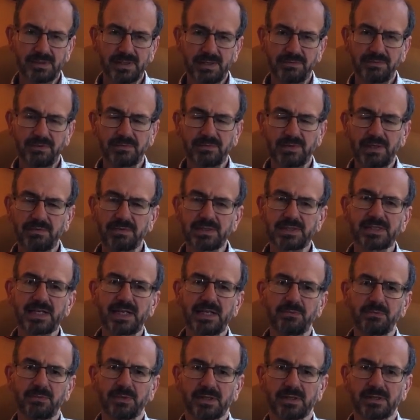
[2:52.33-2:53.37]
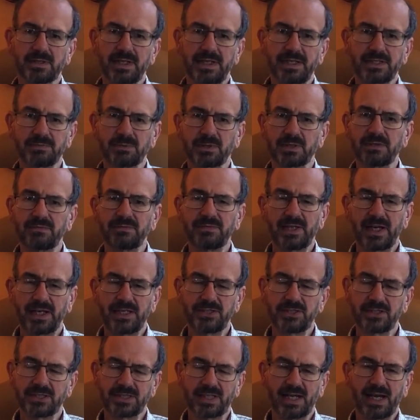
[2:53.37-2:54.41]
if you've never seen one, is one of
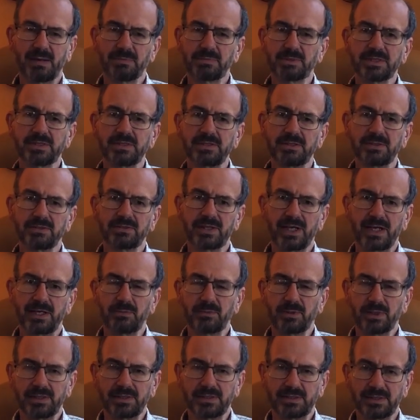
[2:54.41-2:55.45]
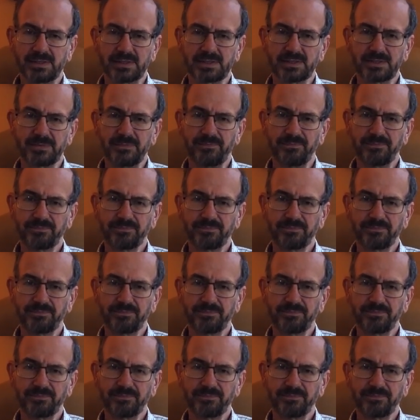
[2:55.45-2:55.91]
nature's absolute great wonders.